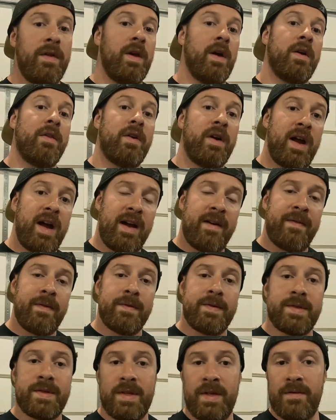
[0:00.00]
the other half
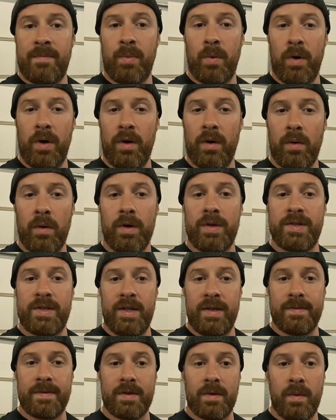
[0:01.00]
of Steve.0 or
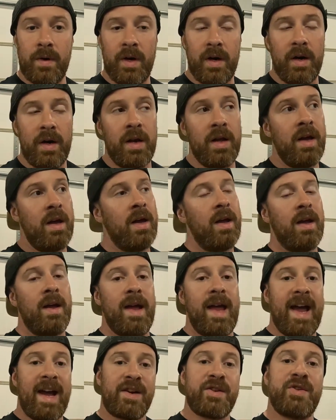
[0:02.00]
Steve Squared,
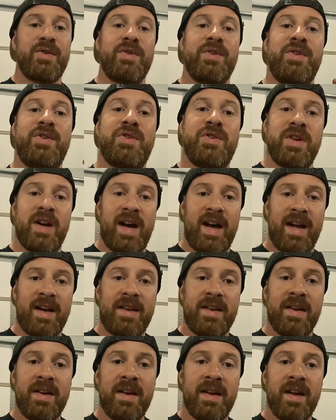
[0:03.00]
actually
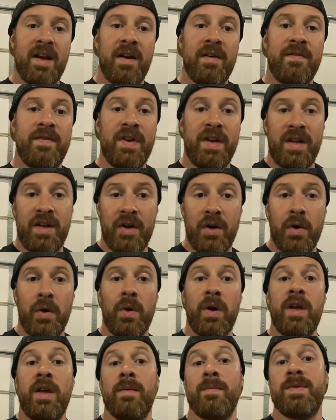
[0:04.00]
shot a
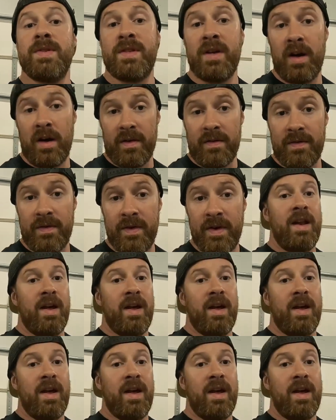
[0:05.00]
video himself.